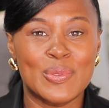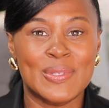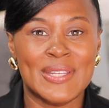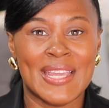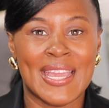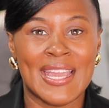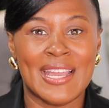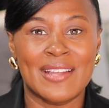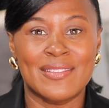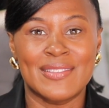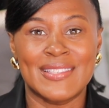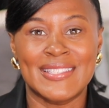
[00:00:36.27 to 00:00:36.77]

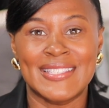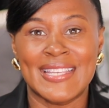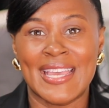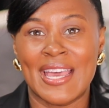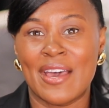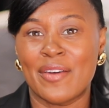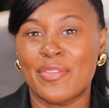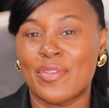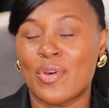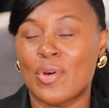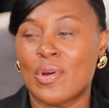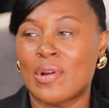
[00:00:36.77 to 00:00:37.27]
down
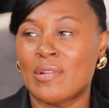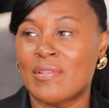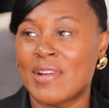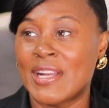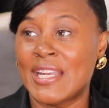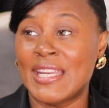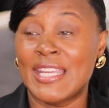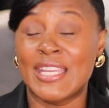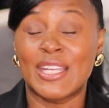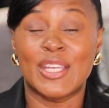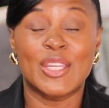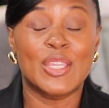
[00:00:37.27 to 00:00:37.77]
south are
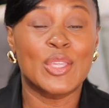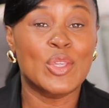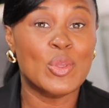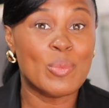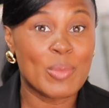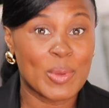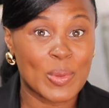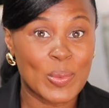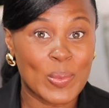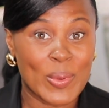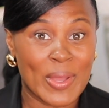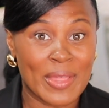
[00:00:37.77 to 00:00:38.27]
already in
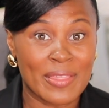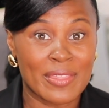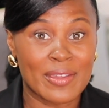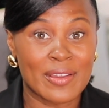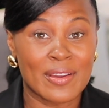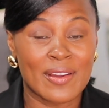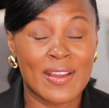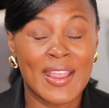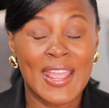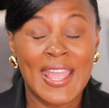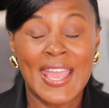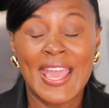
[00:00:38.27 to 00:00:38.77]
humid
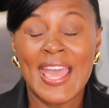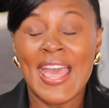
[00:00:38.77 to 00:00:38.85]
weather,